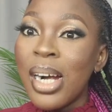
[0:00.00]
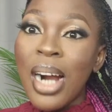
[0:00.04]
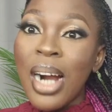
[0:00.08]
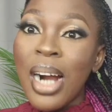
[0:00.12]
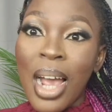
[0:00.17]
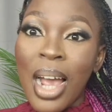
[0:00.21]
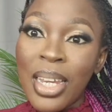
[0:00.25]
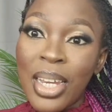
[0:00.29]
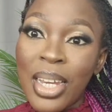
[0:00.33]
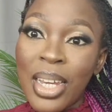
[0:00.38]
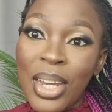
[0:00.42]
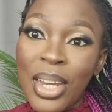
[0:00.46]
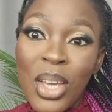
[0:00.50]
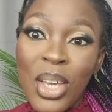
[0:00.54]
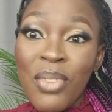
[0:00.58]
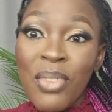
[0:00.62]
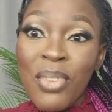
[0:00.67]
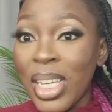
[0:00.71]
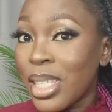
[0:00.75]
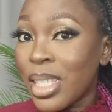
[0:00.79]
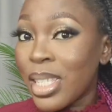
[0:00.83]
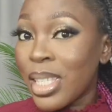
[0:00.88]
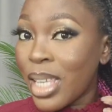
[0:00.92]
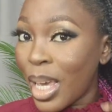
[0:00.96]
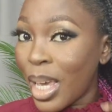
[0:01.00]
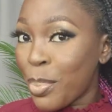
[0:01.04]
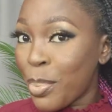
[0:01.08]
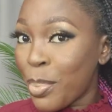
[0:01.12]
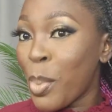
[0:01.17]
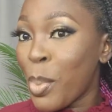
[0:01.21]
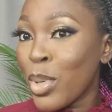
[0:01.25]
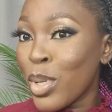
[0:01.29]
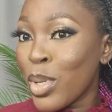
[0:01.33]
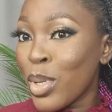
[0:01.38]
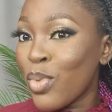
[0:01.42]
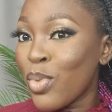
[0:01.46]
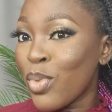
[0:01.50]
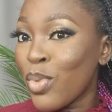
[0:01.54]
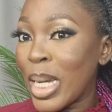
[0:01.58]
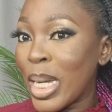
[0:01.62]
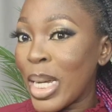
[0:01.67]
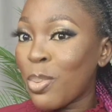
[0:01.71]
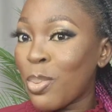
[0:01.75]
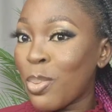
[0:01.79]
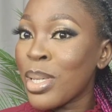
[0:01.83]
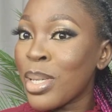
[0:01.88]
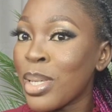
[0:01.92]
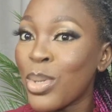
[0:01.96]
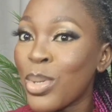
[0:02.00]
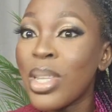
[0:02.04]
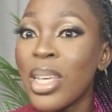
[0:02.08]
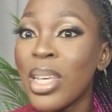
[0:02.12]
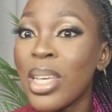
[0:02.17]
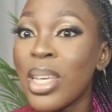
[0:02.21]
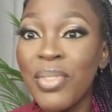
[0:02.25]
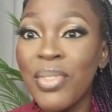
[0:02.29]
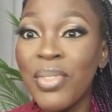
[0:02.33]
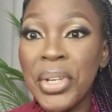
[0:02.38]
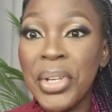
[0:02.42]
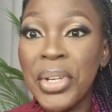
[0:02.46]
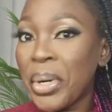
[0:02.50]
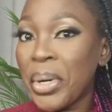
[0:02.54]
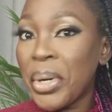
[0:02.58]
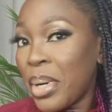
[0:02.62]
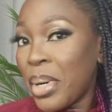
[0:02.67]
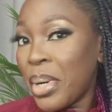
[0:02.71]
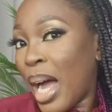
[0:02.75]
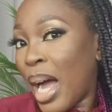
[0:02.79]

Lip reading: if I see people's response to this video,